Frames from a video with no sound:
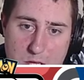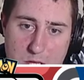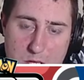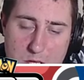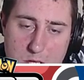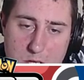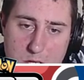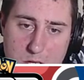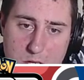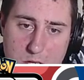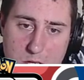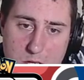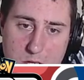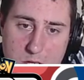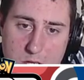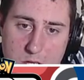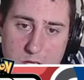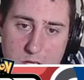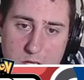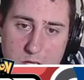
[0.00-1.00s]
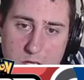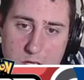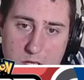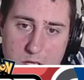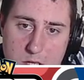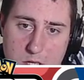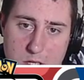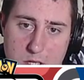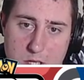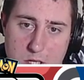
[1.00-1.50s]

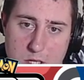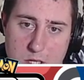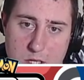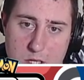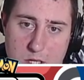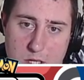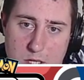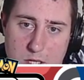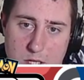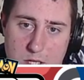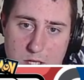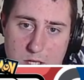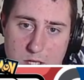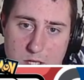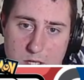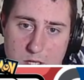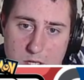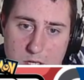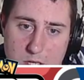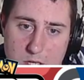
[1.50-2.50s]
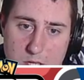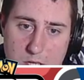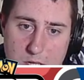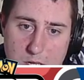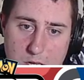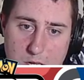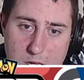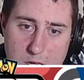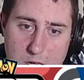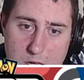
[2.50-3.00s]

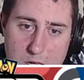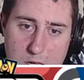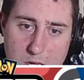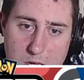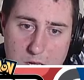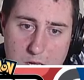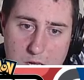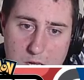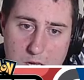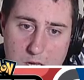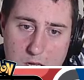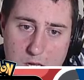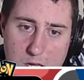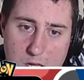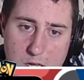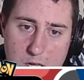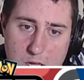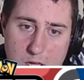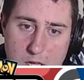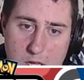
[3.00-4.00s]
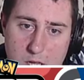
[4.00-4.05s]
No one is speaking in this clip.